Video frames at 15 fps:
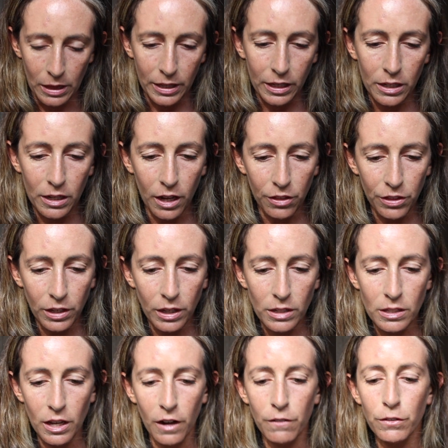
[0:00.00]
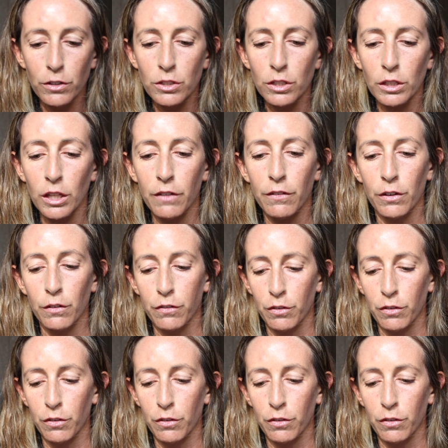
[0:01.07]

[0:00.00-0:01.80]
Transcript: Like, nothing has ever delivered